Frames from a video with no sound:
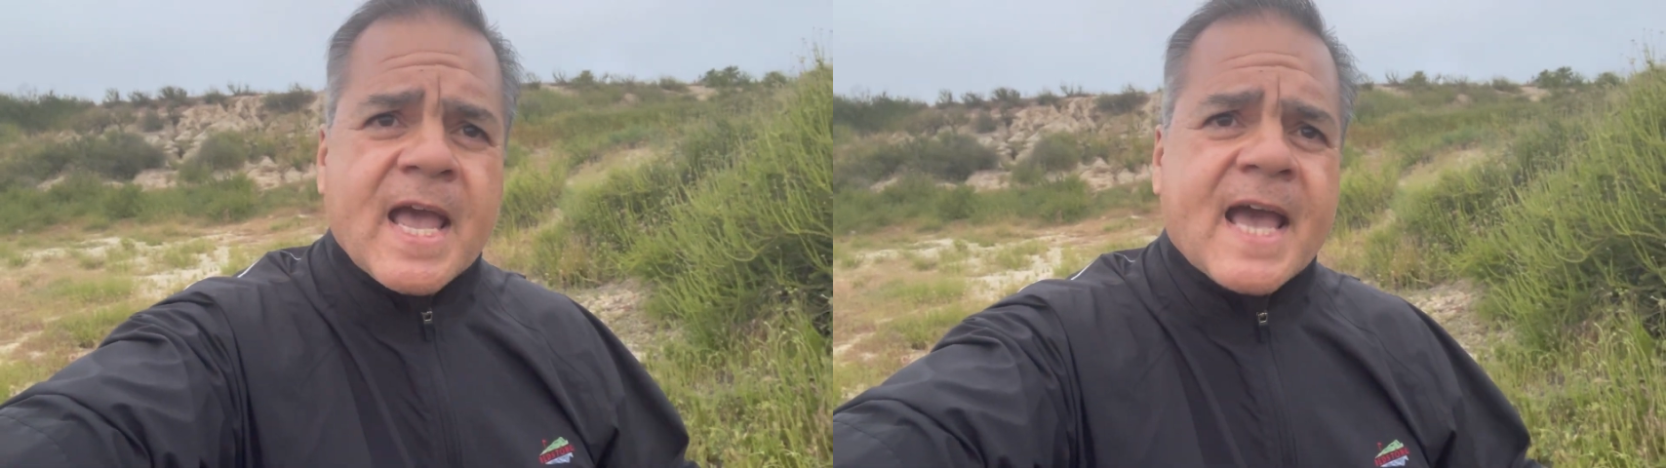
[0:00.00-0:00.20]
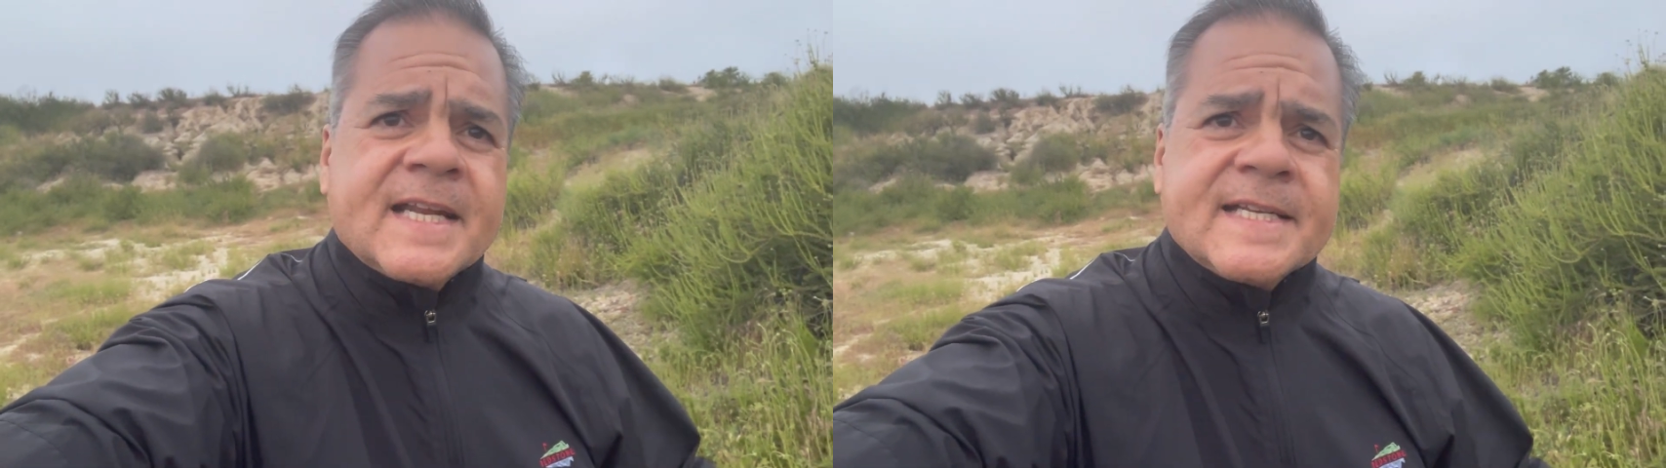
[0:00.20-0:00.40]

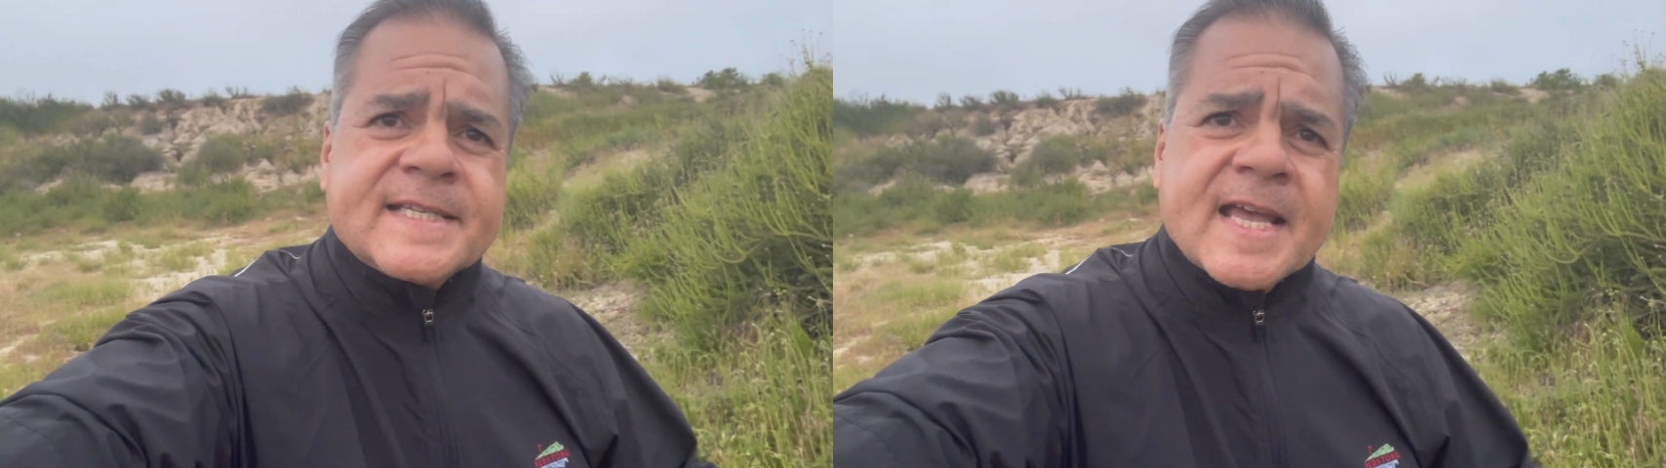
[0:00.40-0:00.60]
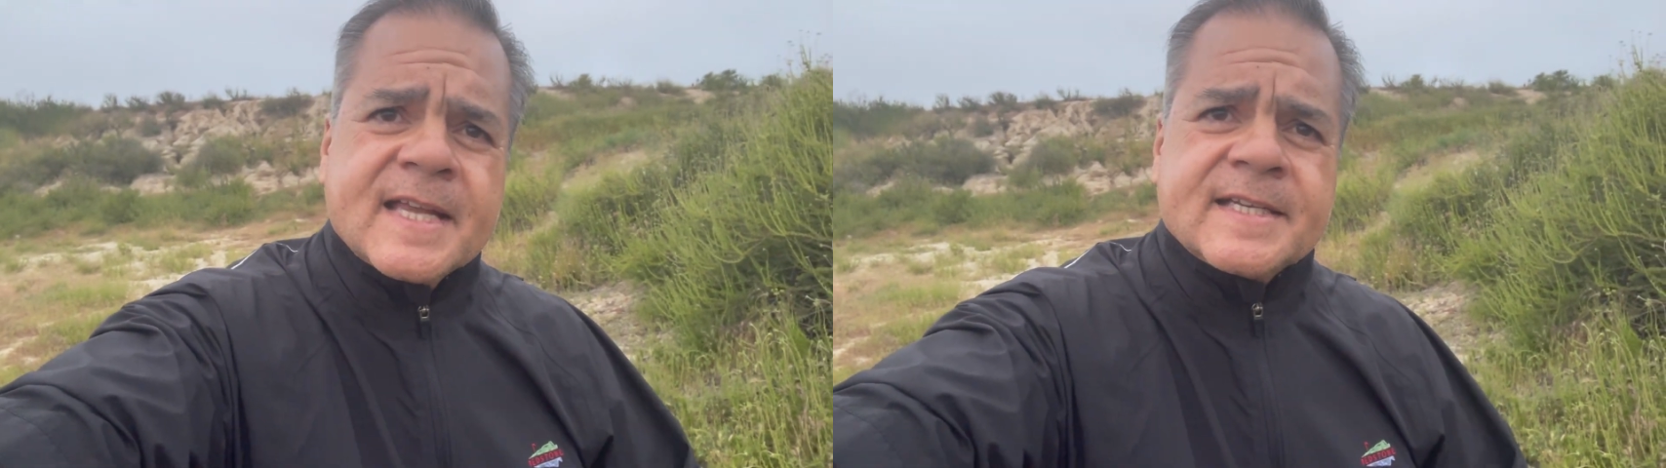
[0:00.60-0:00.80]
and
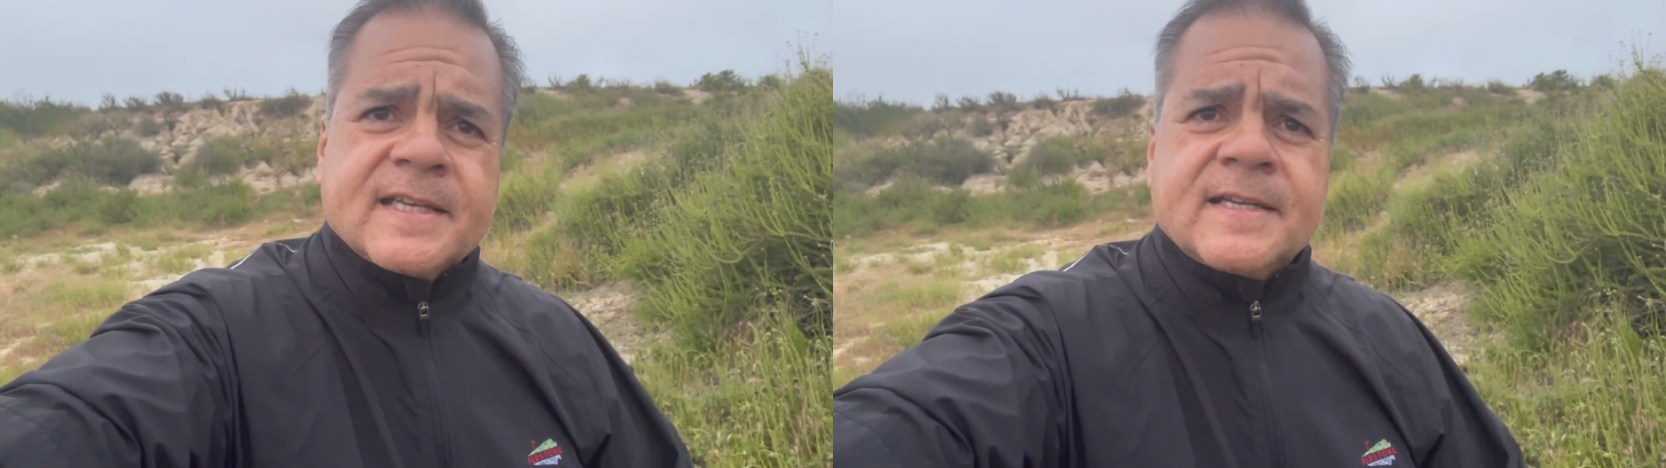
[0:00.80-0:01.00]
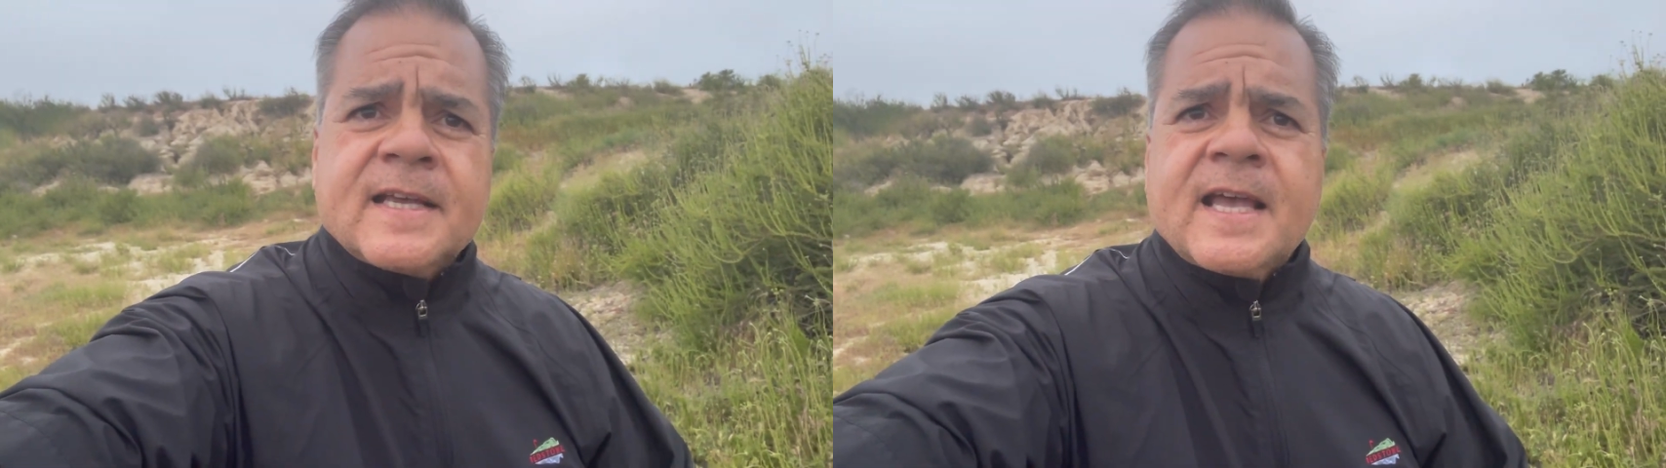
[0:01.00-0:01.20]

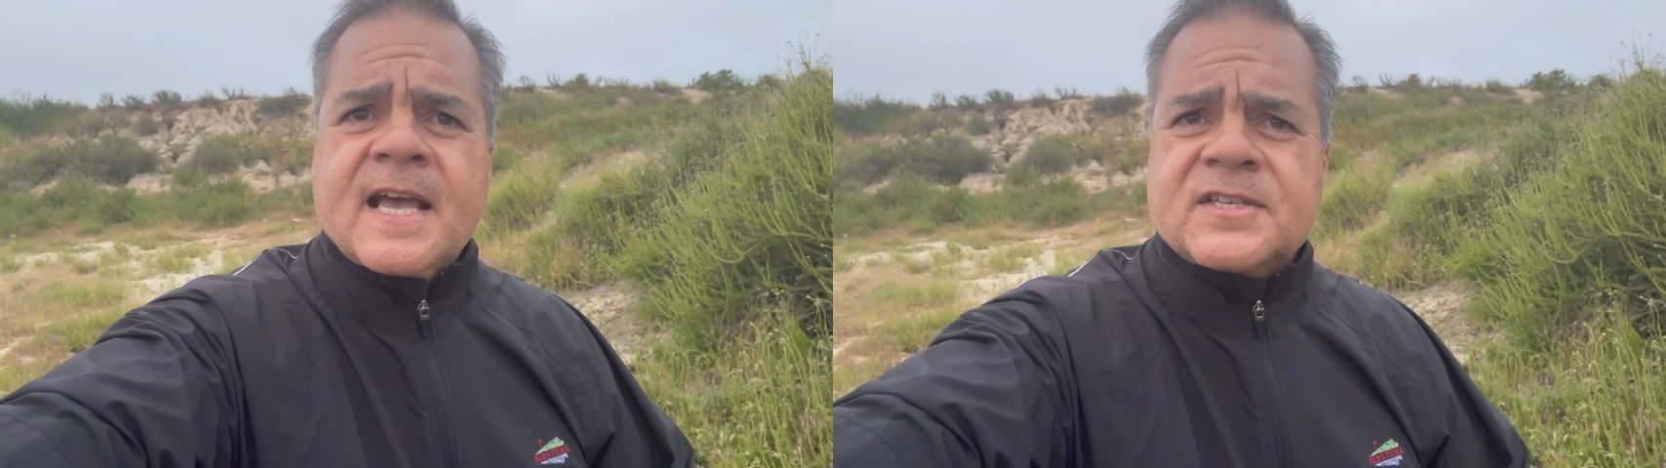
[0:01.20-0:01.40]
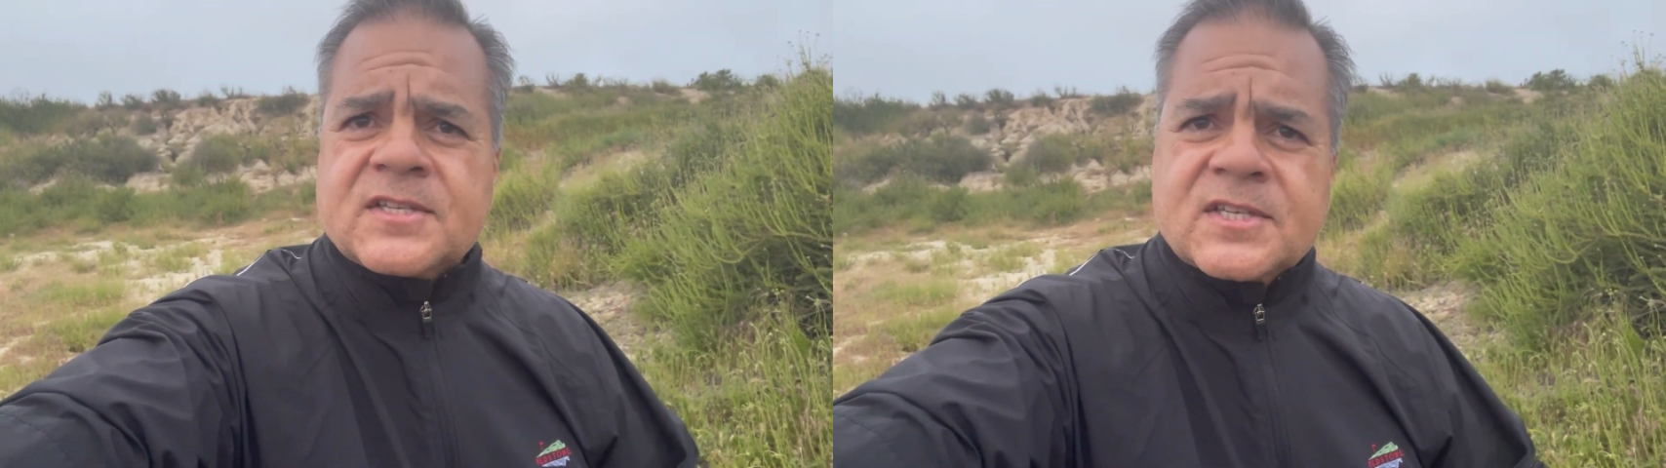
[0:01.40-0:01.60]
intended
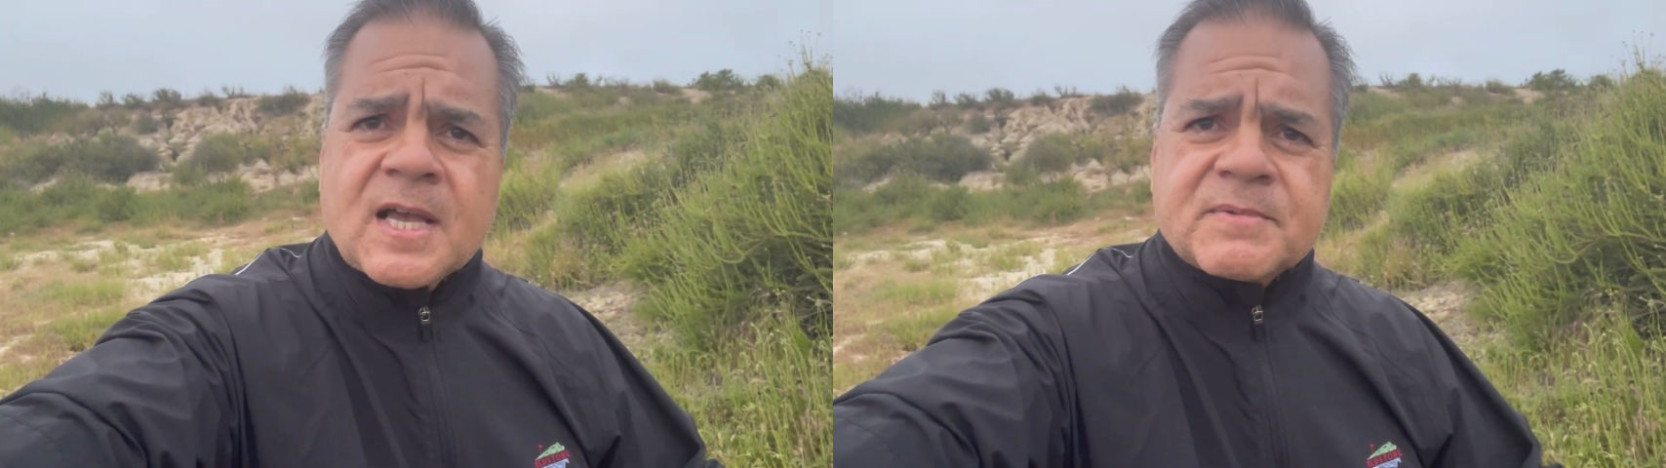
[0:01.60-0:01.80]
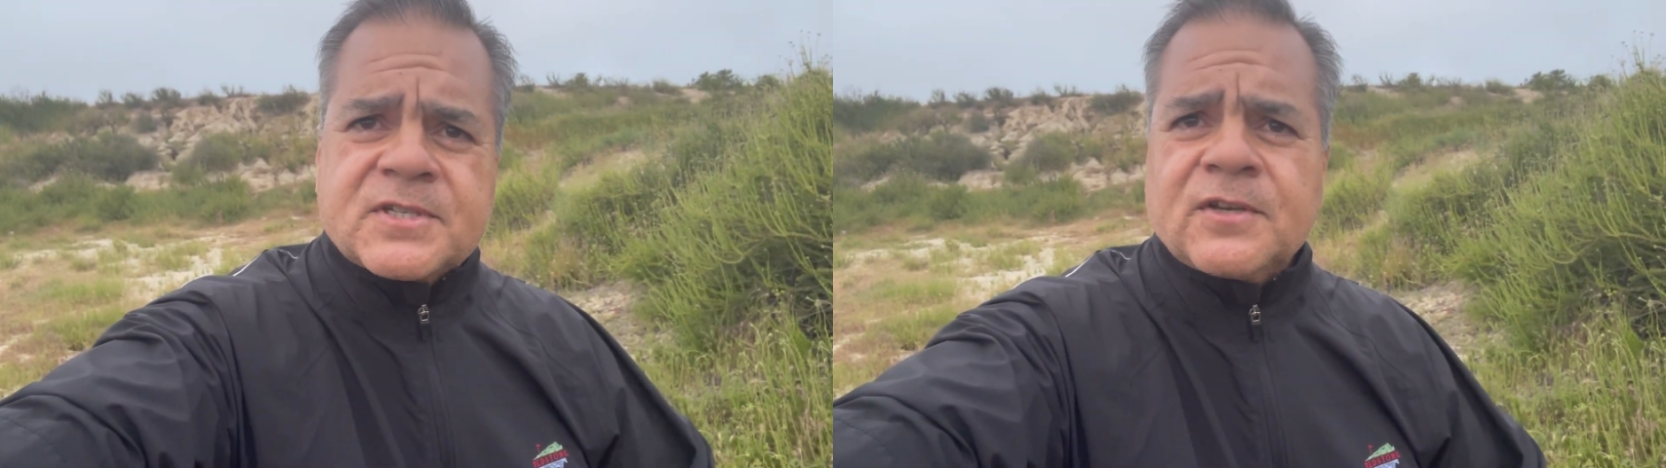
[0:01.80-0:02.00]
as a
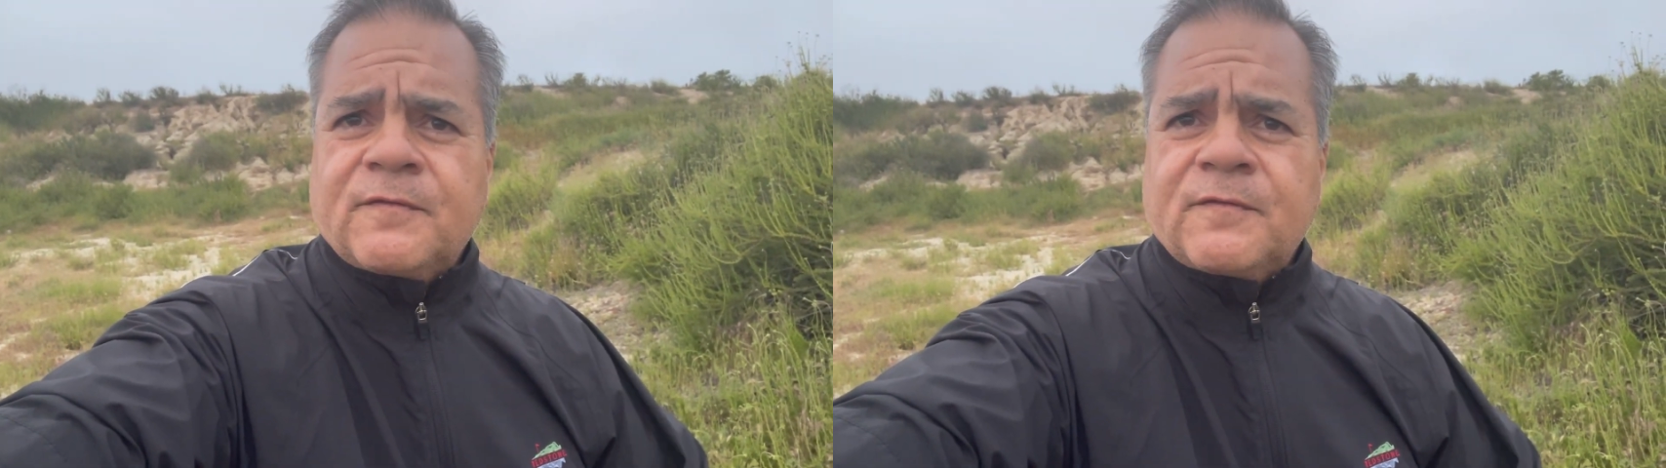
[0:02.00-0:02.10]
substitute